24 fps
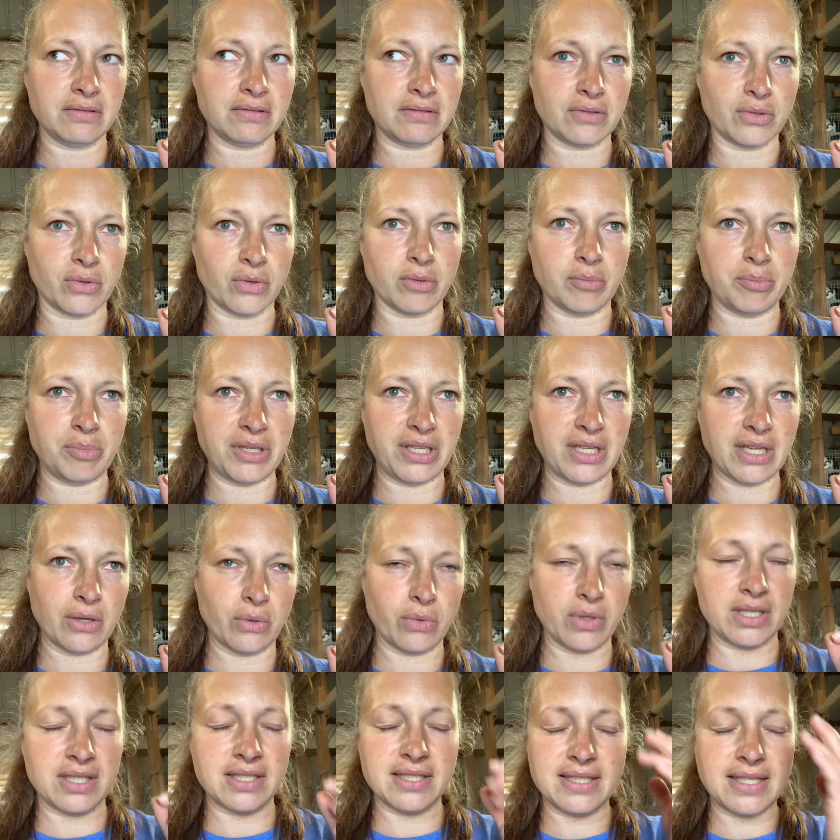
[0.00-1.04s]
or B, I
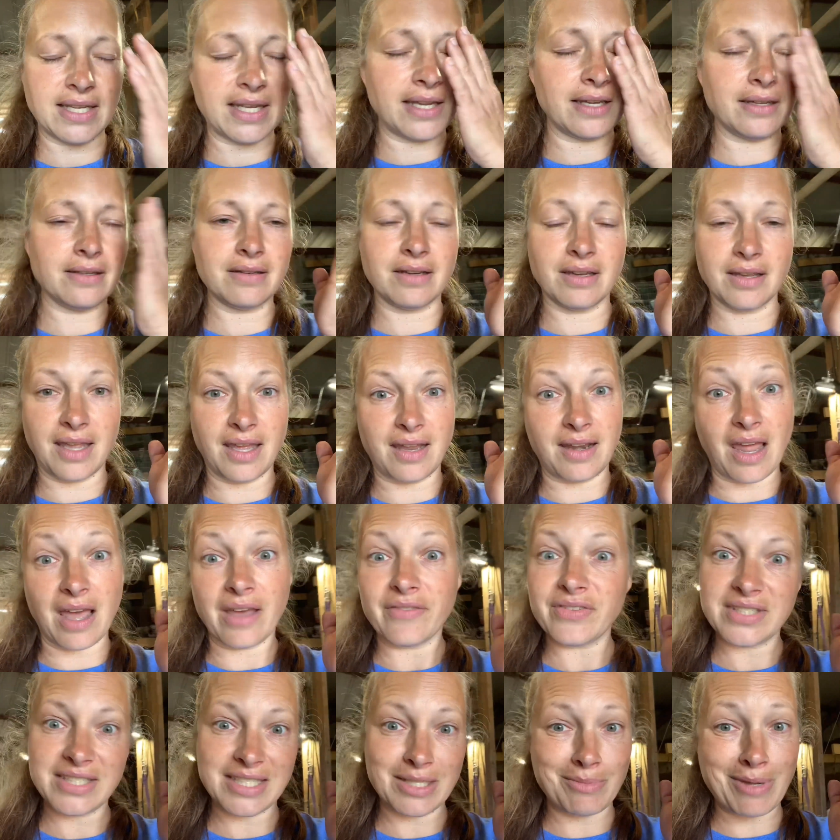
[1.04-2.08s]
want to say. Again,
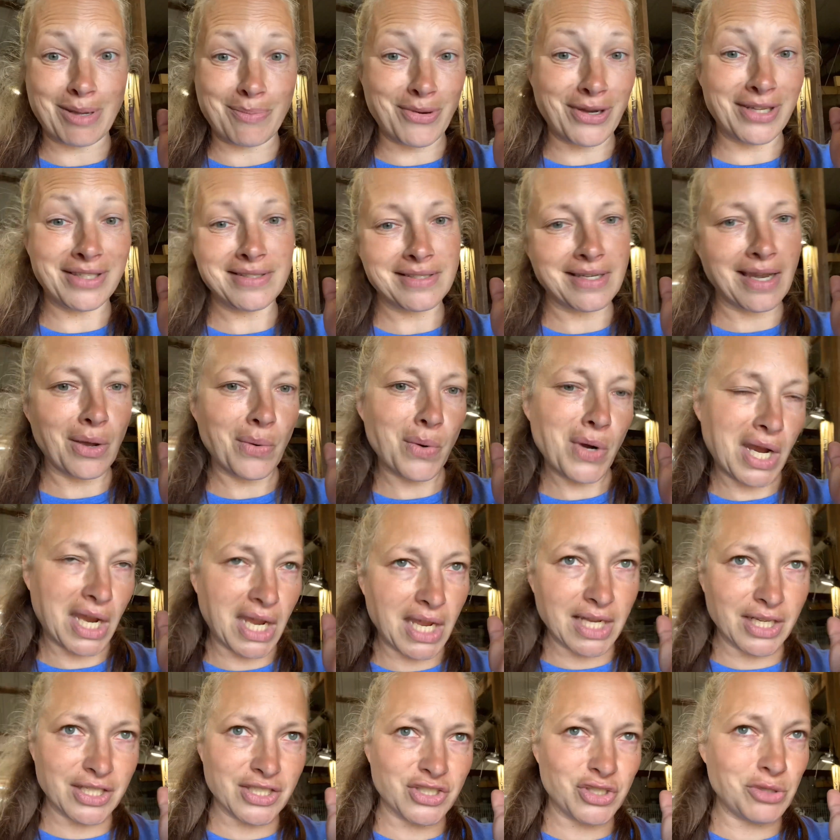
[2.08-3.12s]
obviously my brain's not working.
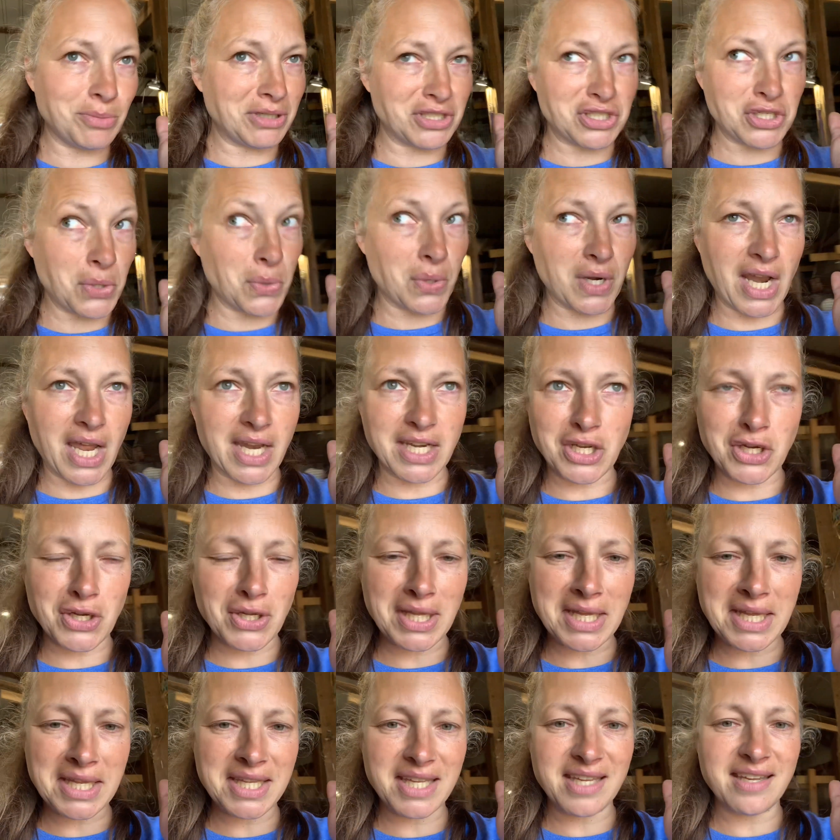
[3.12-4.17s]
There's too much going on here
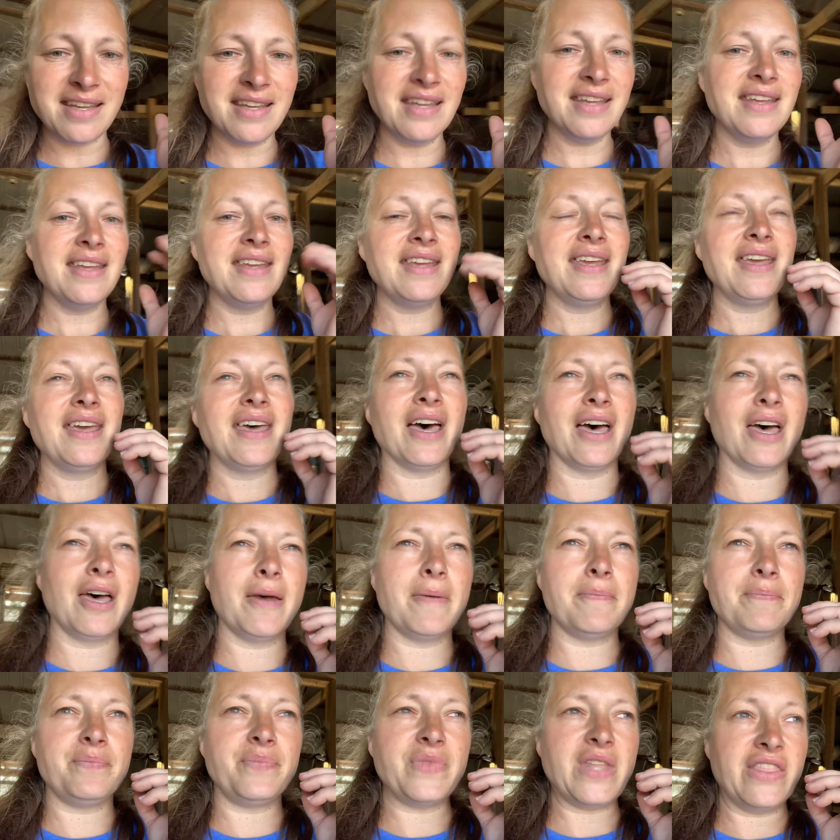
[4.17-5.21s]
lately.
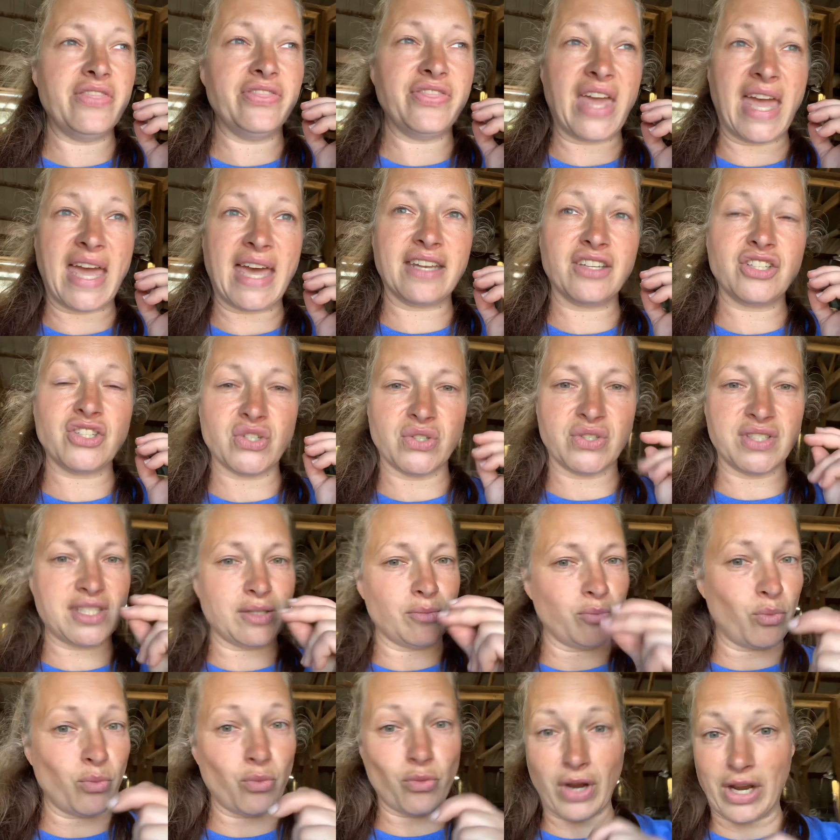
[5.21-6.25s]
And that turns them
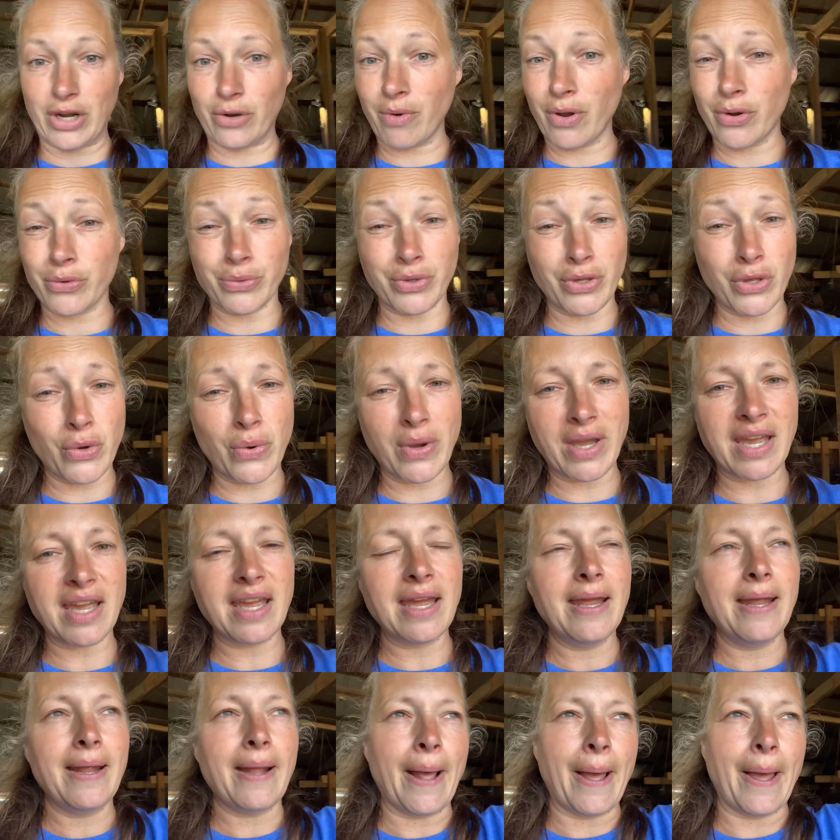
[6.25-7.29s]
right around real quick.
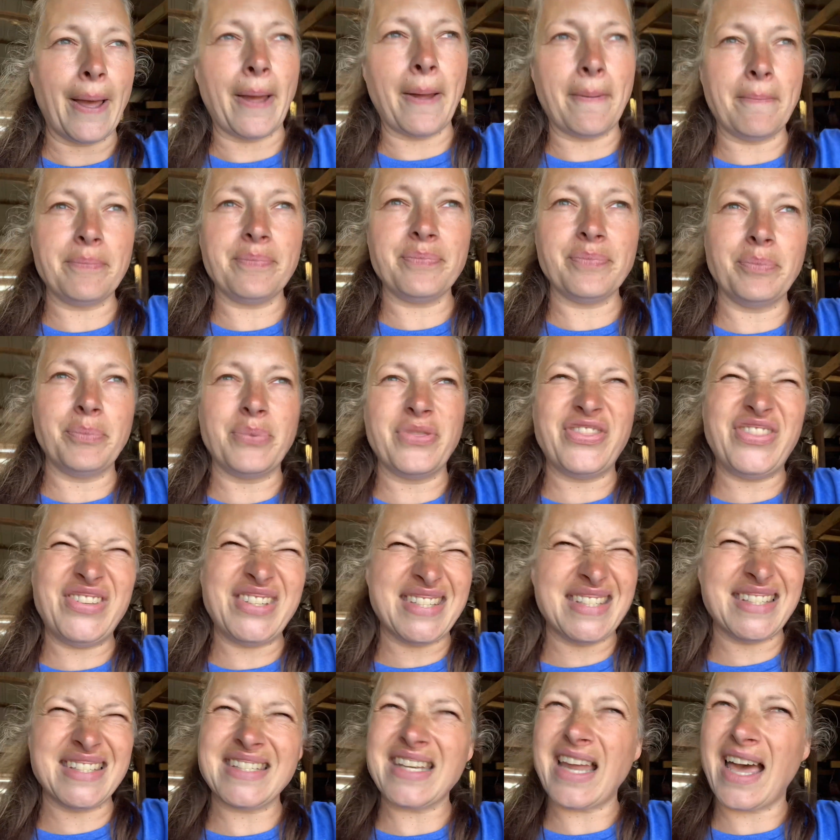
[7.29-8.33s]
This
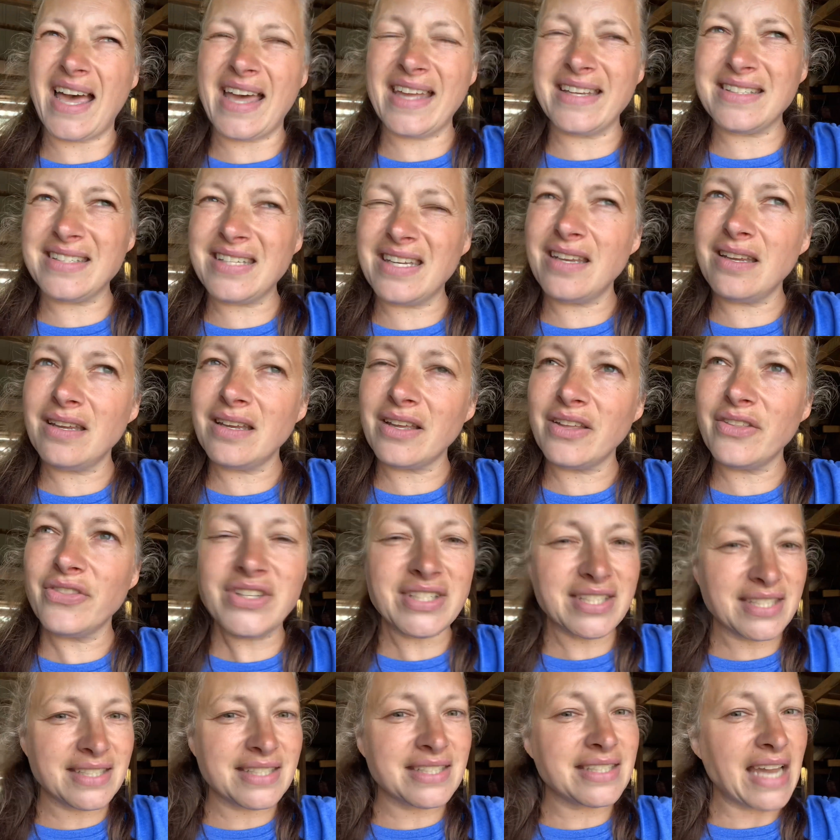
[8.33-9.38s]
is not
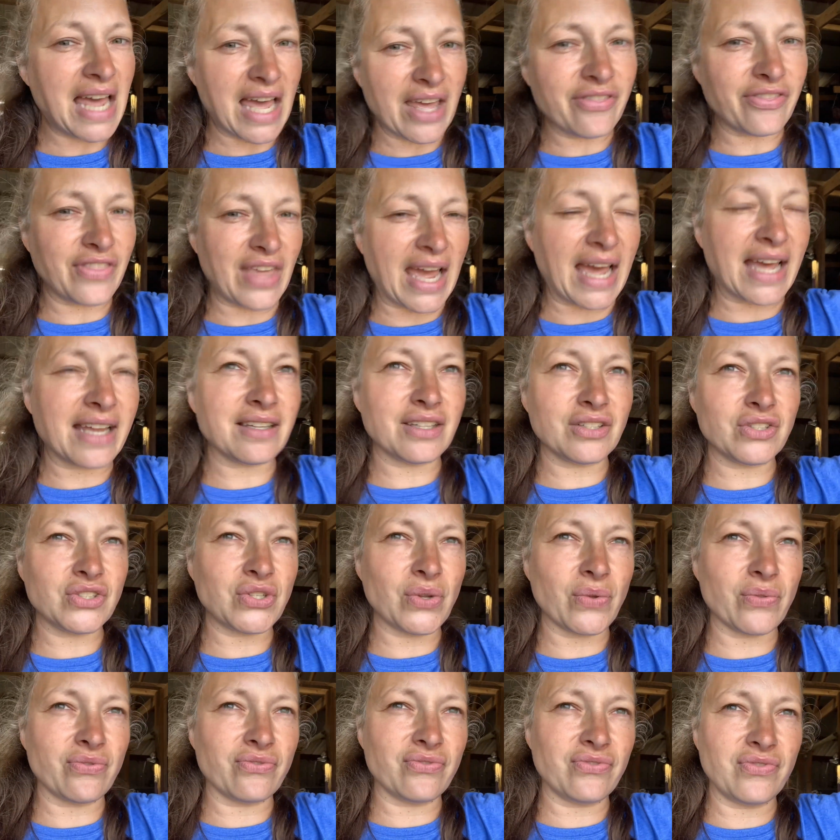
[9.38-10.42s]
that.
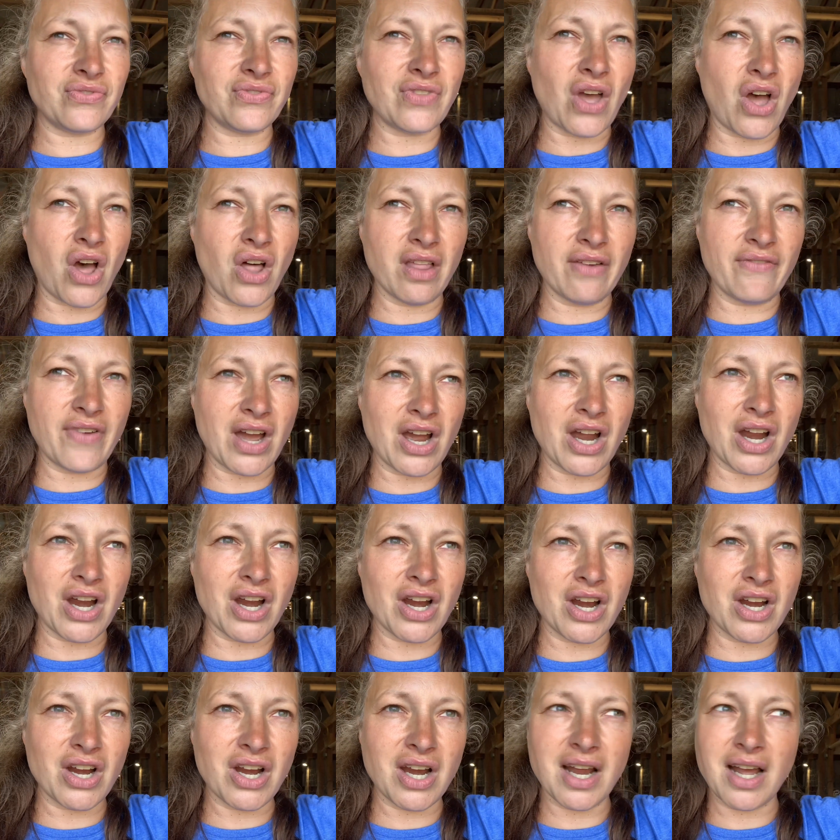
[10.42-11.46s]
So all of
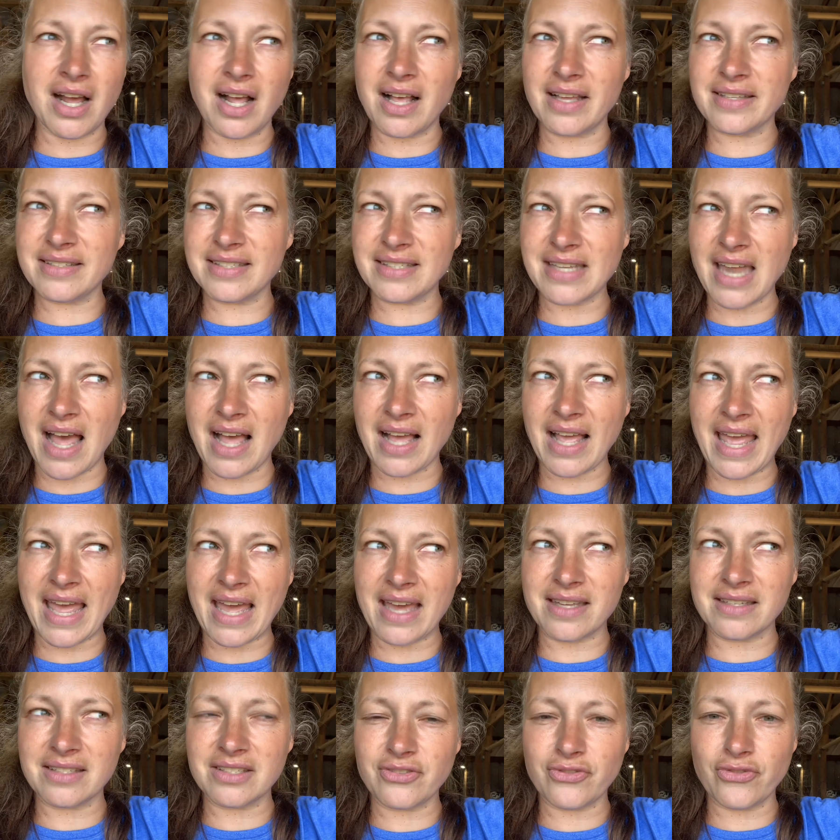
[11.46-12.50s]
our stock
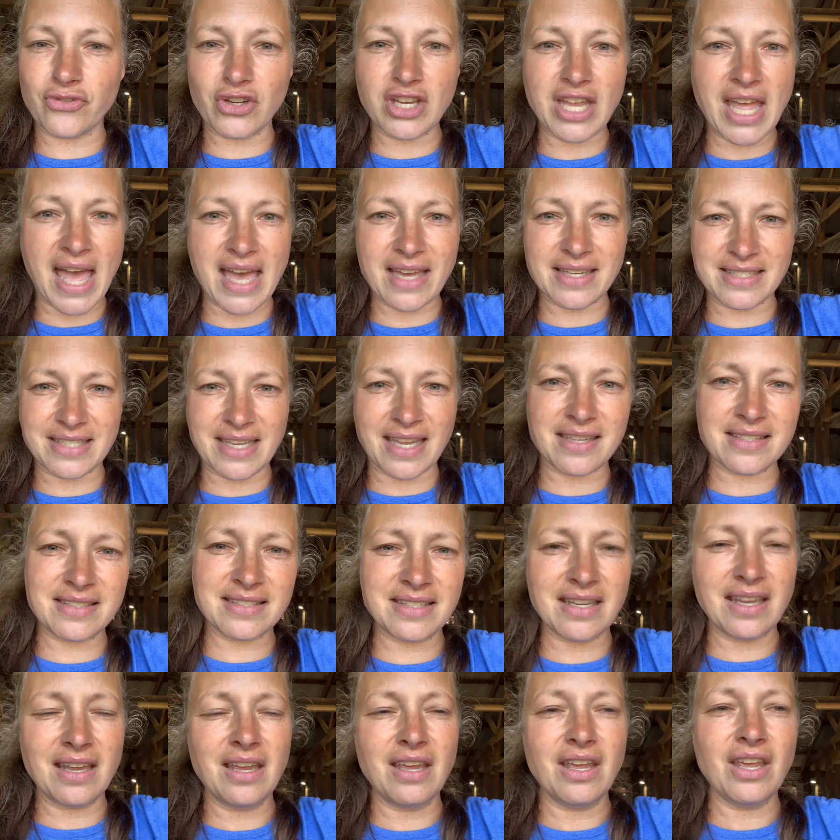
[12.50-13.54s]
has free access
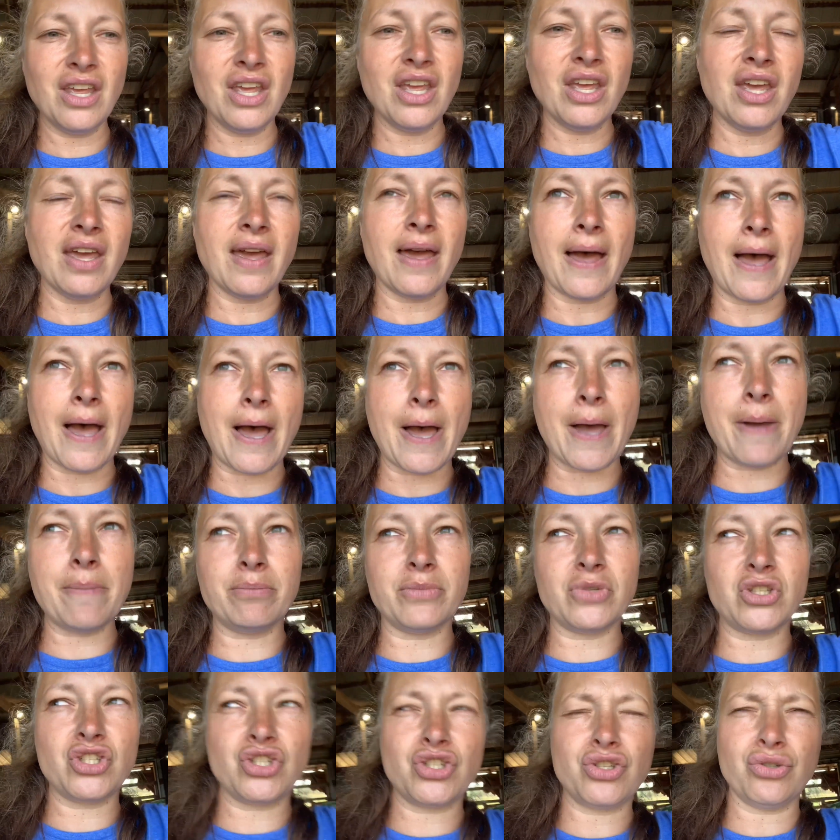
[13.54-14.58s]

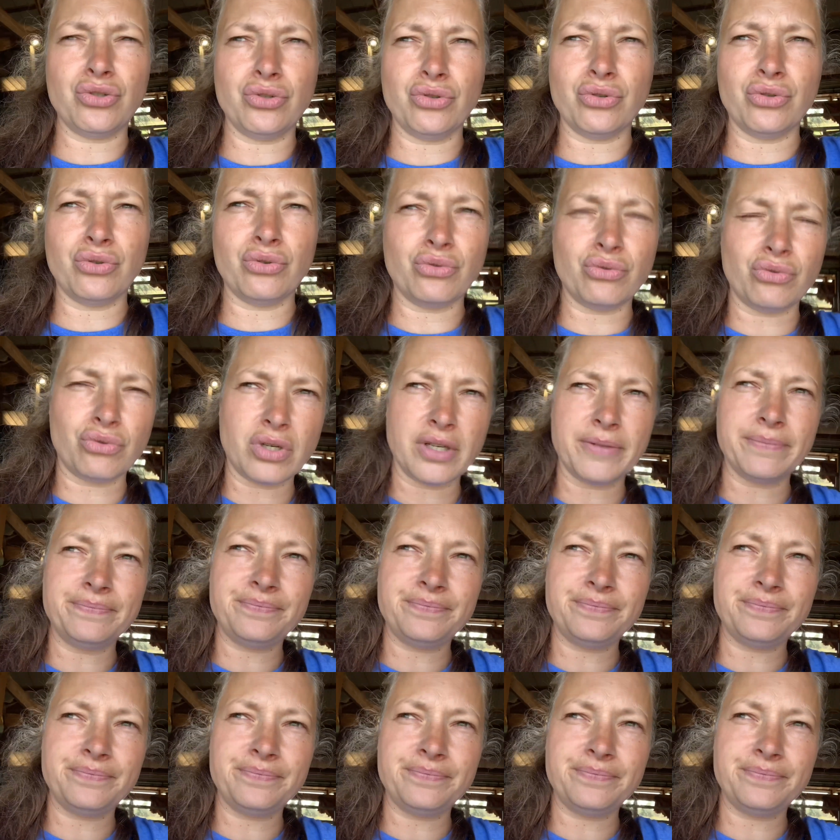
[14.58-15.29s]
to